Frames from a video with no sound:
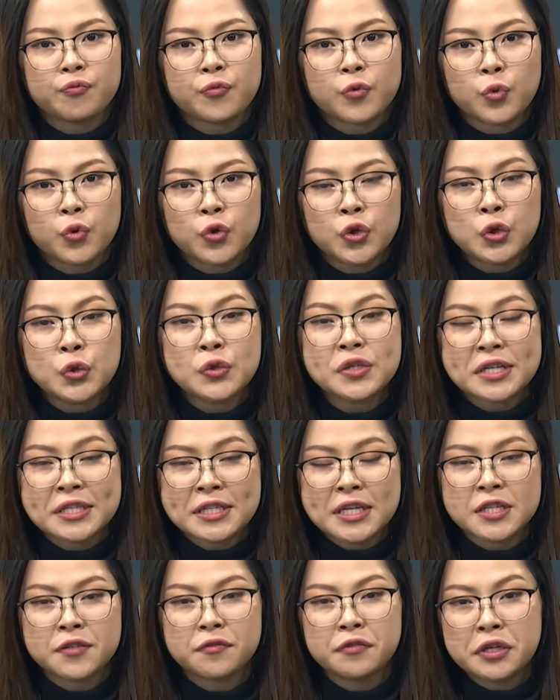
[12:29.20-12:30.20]
you
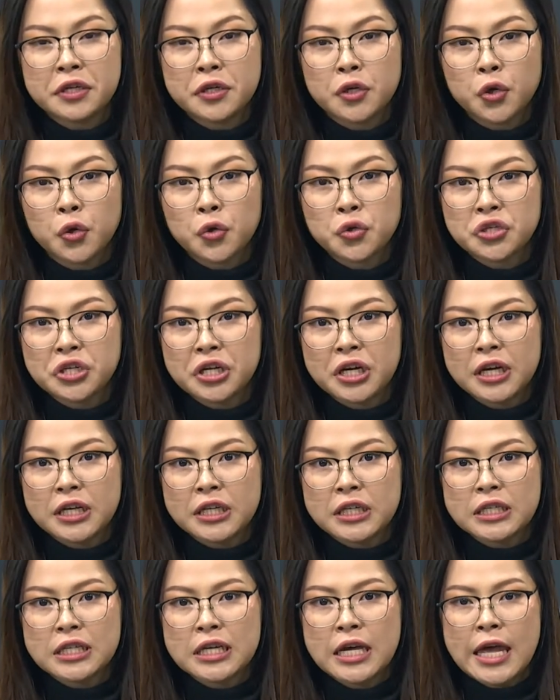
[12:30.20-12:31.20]
successfully
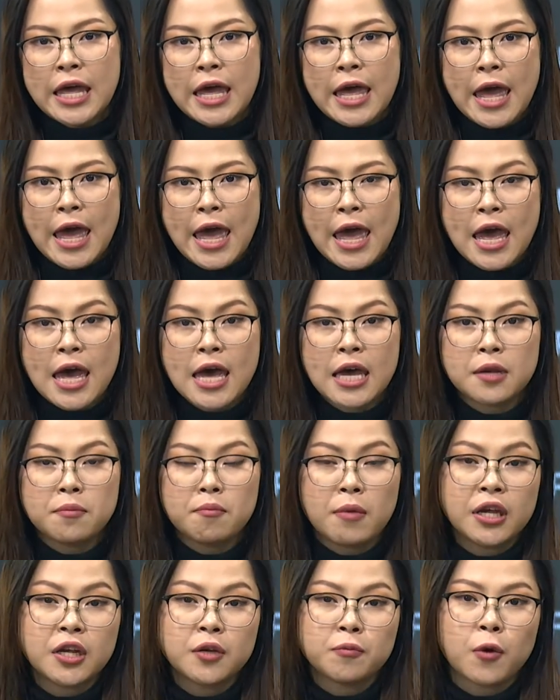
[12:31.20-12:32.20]
negotiated and
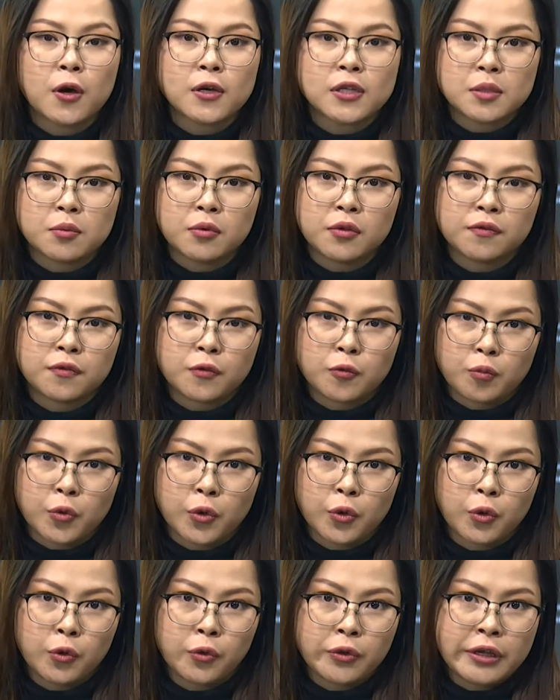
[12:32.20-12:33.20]
made it possible for
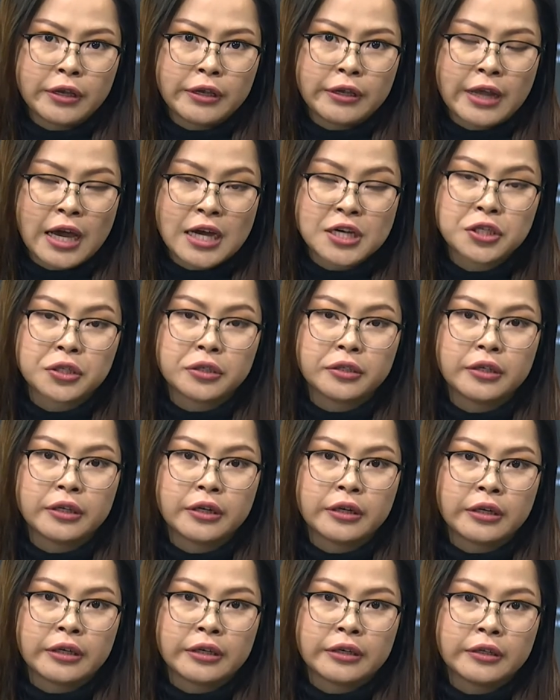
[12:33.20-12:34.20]
Mongolian National
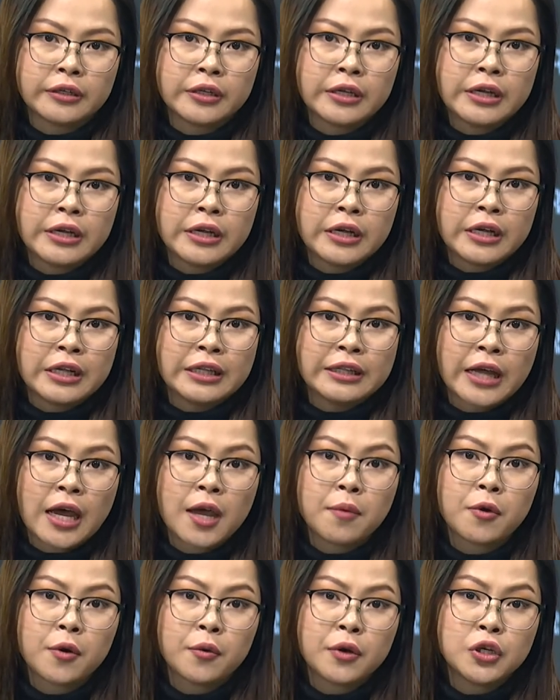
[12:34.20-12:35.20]

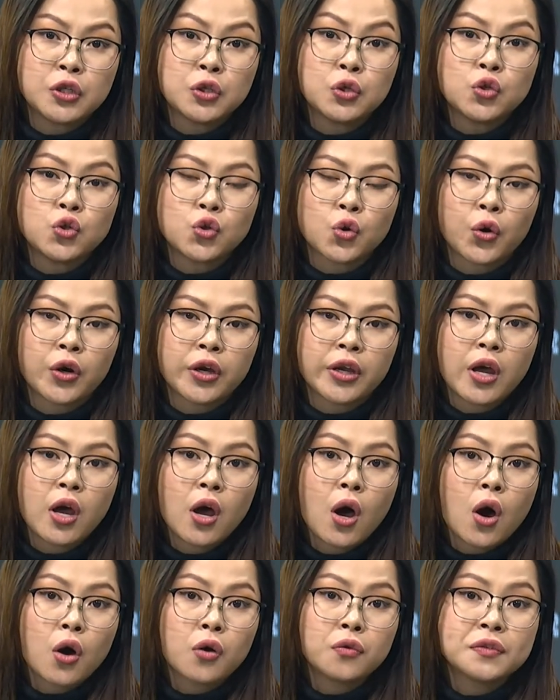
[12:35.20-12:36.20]
Library to join
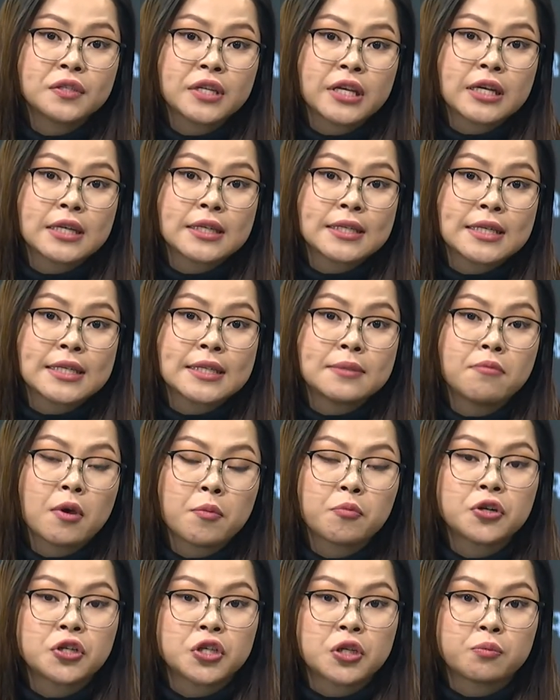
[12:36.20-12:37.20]
OCLC's
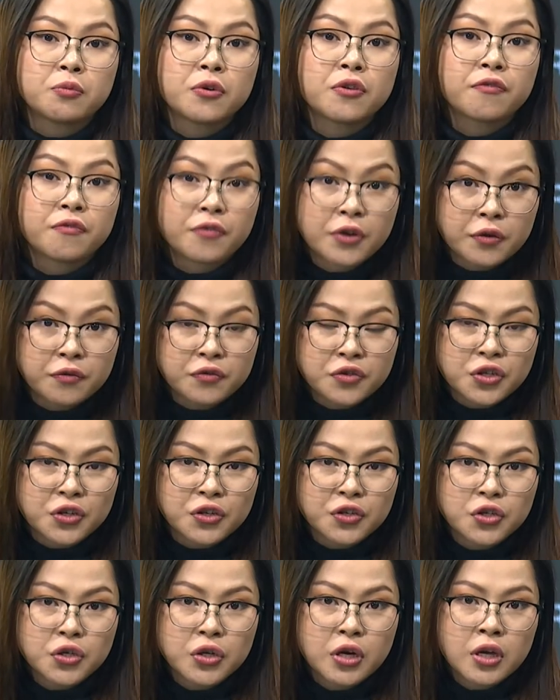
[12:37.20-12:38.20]
membership free of
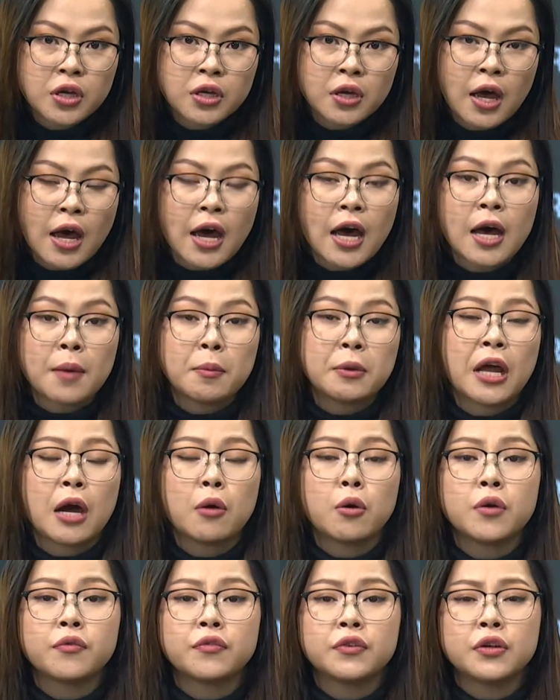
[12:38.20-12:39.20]
charge. But
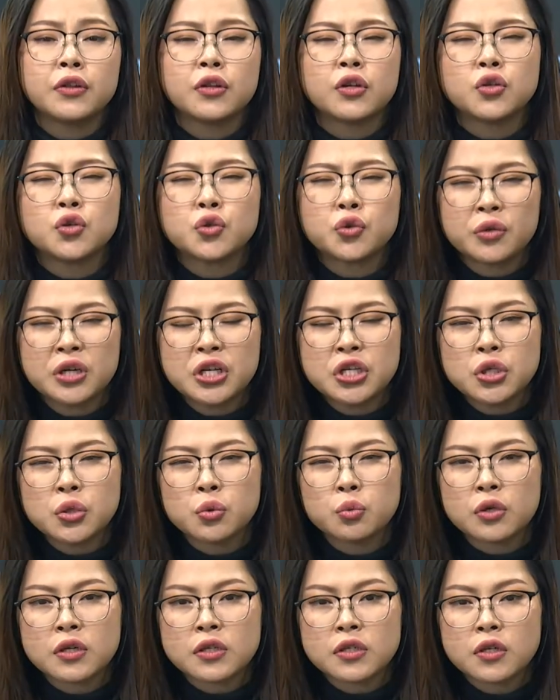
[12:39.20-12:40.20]
however, the duration
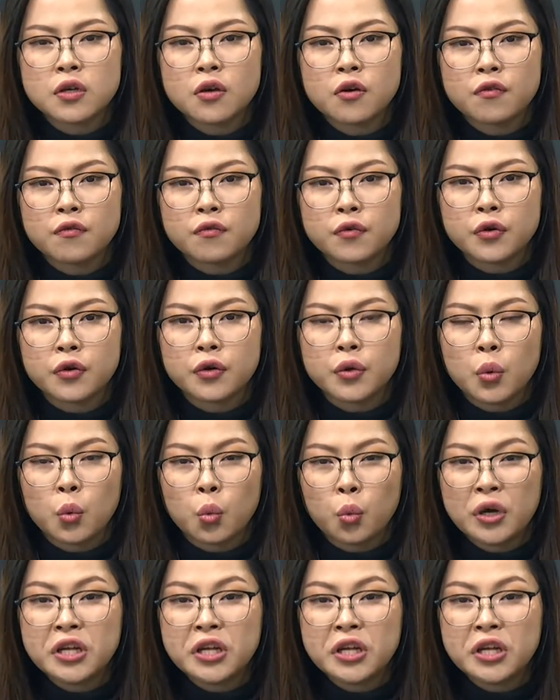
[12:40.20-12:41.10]
was for 1